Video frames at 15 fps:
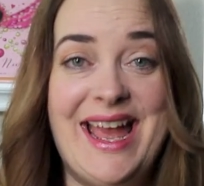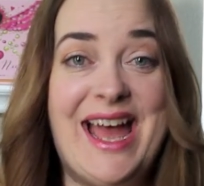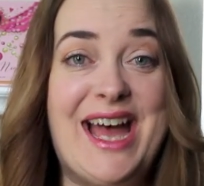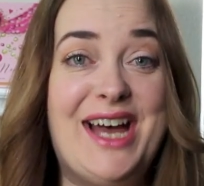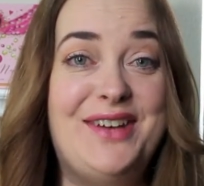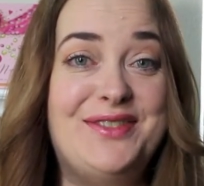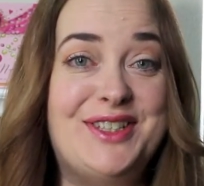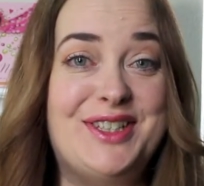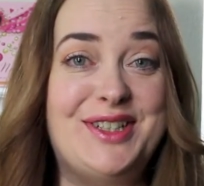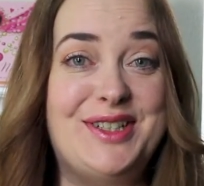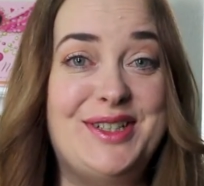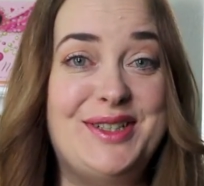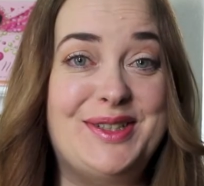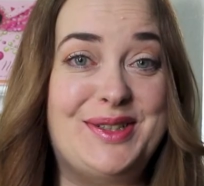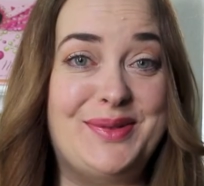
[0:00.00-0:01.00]

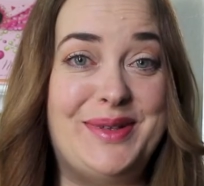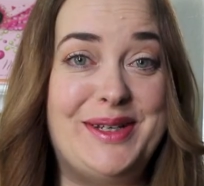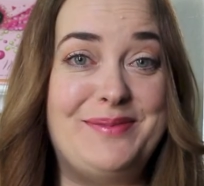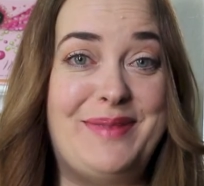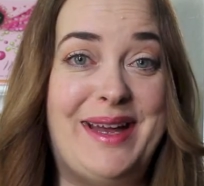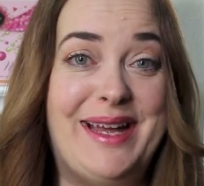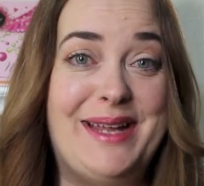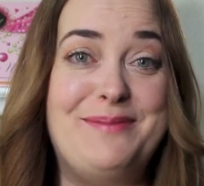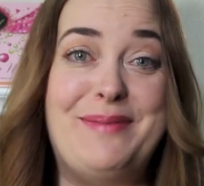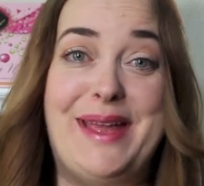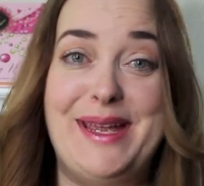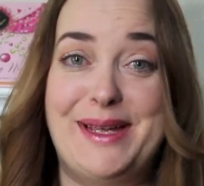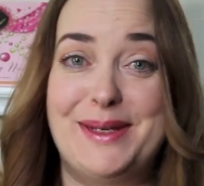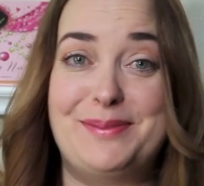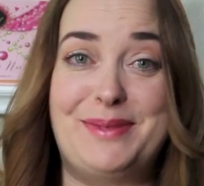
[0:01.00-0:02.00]
After doing my
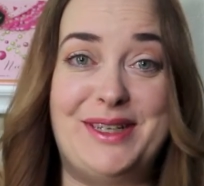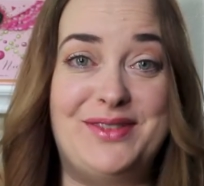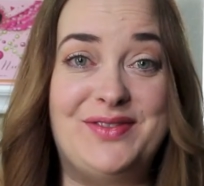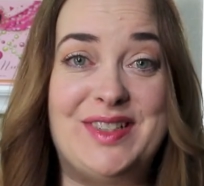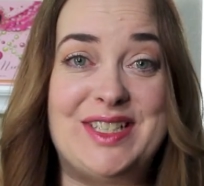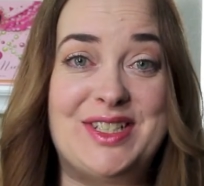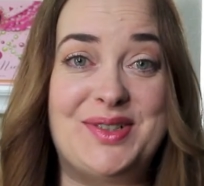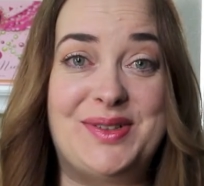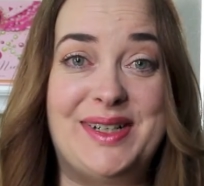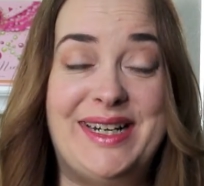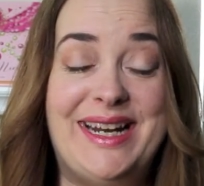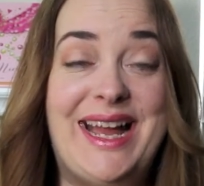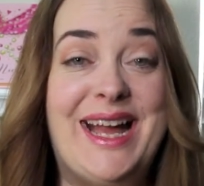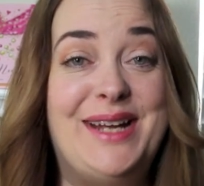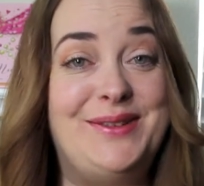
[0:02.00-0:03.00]
makeup
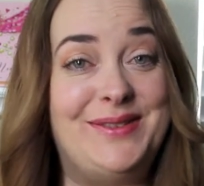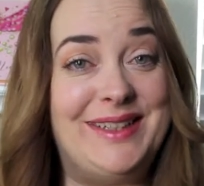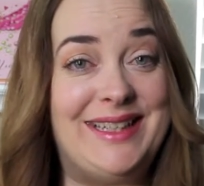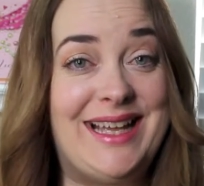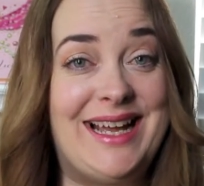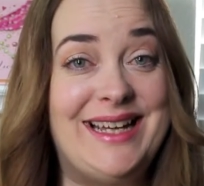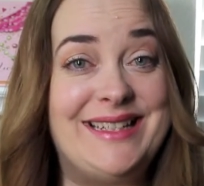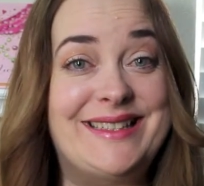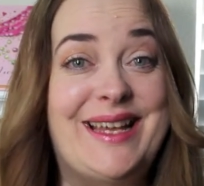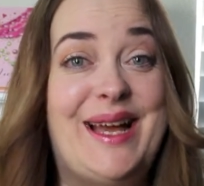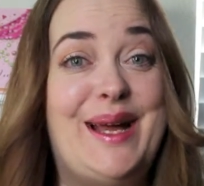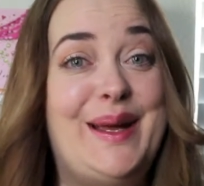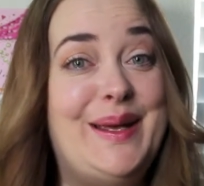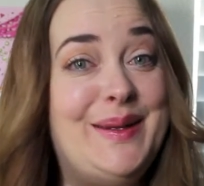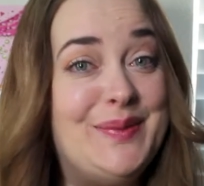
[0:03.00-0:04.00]
inventory, I realized
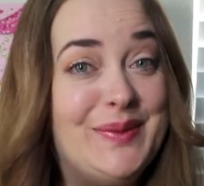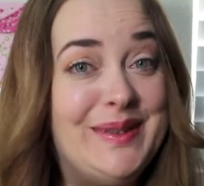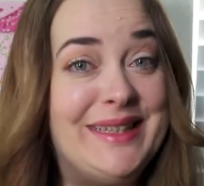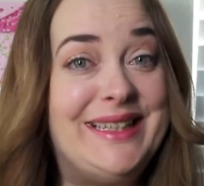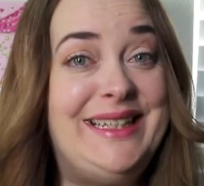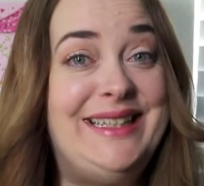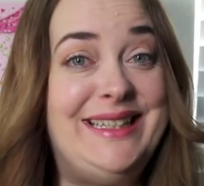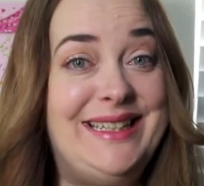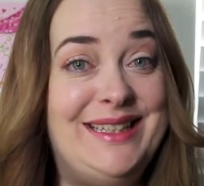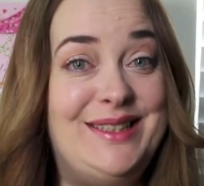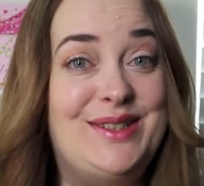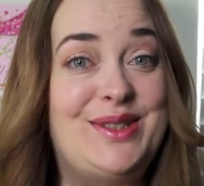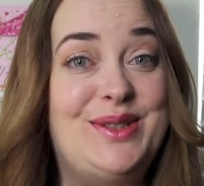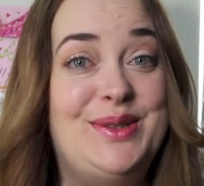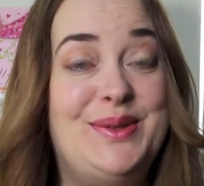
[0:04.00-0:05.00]
I really
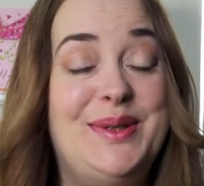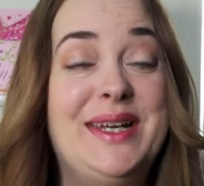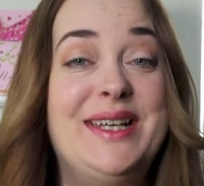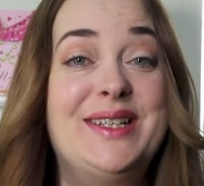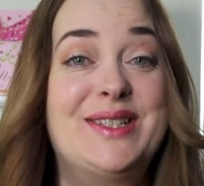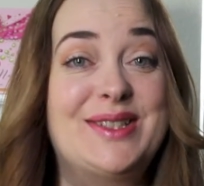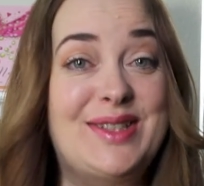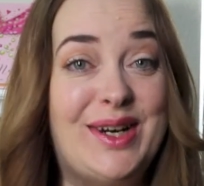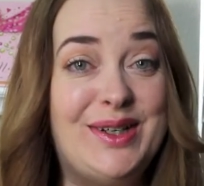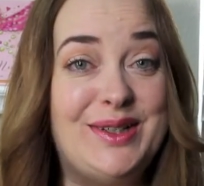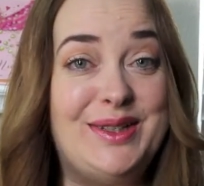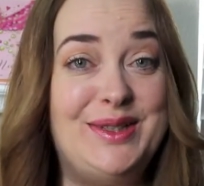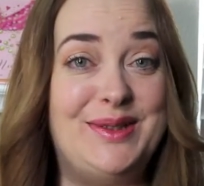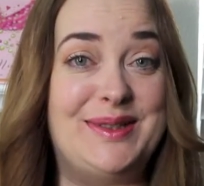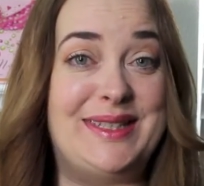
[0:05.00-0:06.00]
need to start
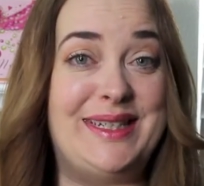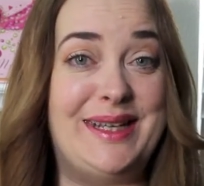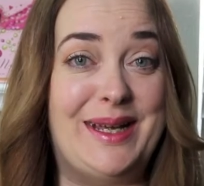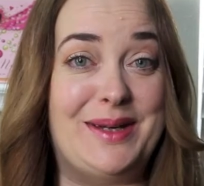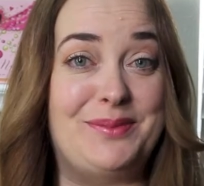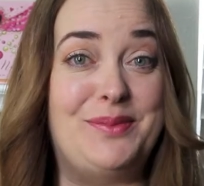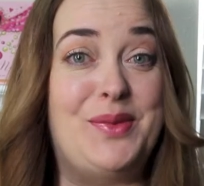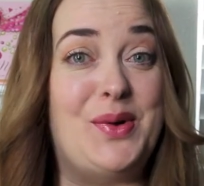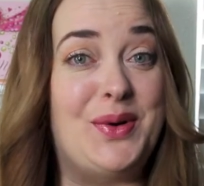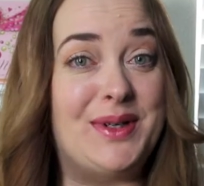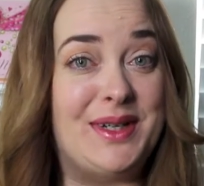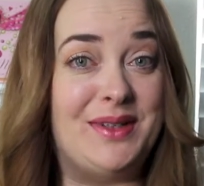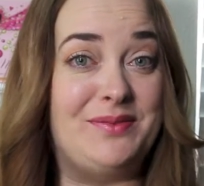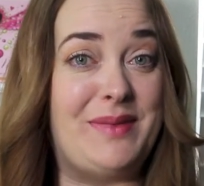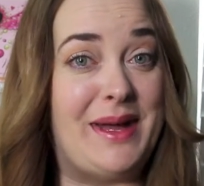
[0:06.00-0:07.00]
using up
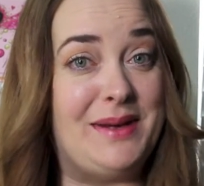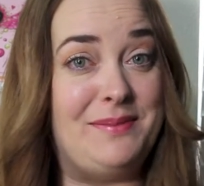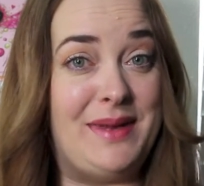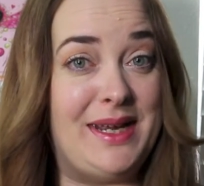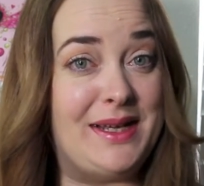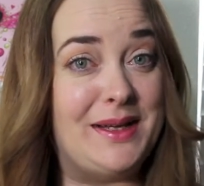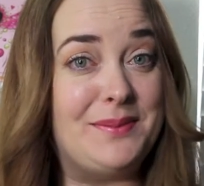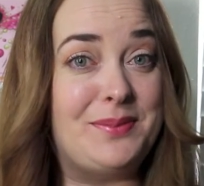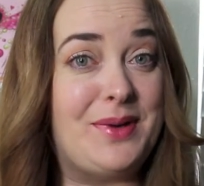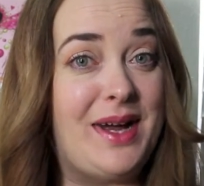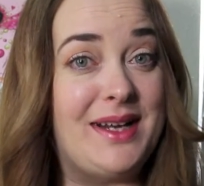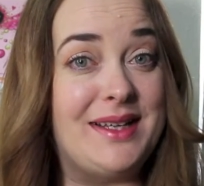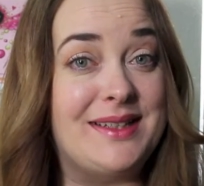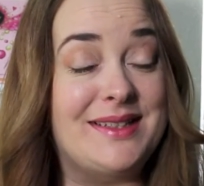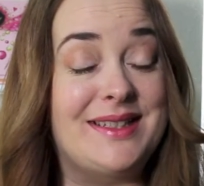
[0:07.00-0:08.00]
more of my makeup
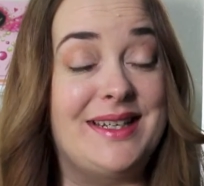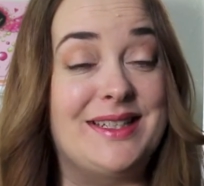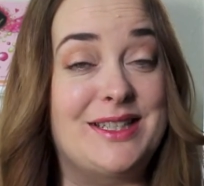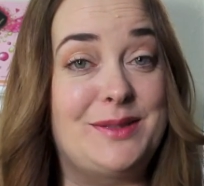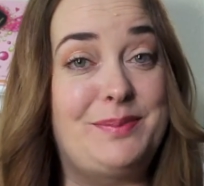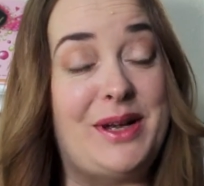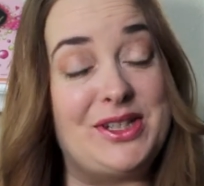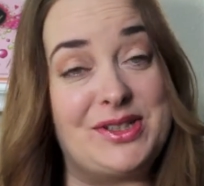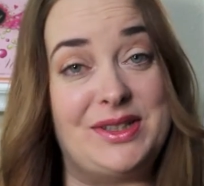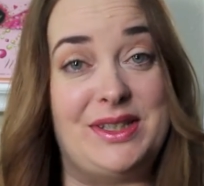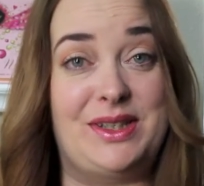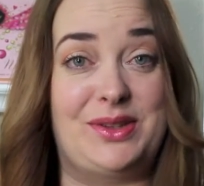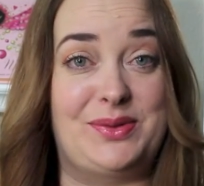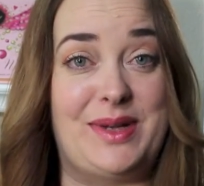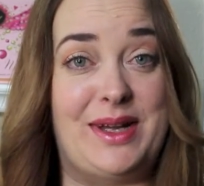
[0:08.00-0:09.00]
products,
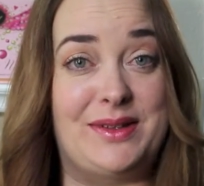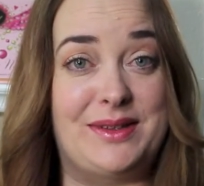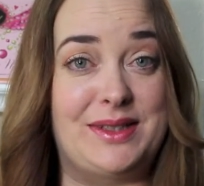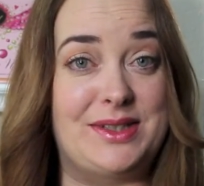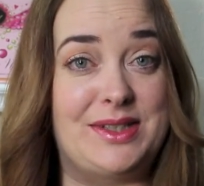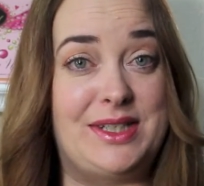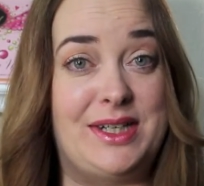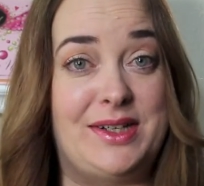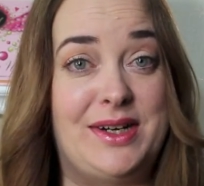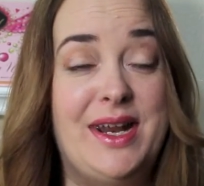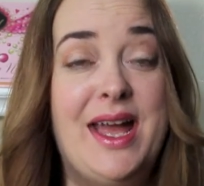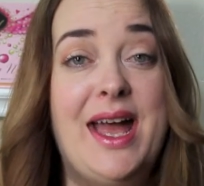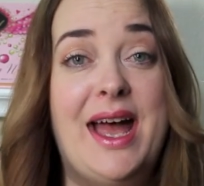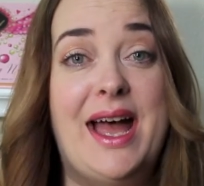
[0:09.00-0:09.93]
especially throughout this year.